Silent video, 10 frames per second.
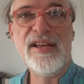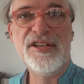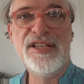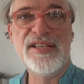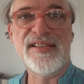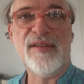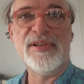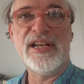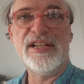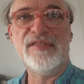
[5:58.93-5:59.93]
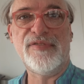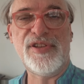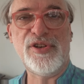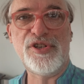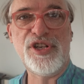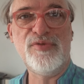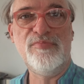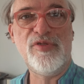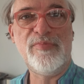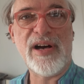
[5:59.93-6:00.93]
She's nominated for the Deutsche
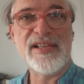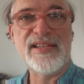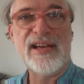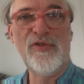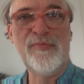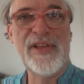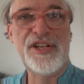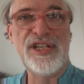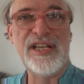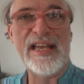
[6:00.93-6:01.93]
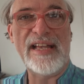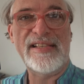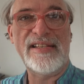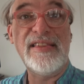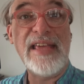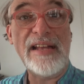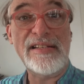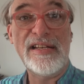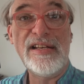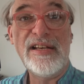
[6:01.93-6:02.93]
Jugendbuchpreis, and I hope that she gets it. In the end,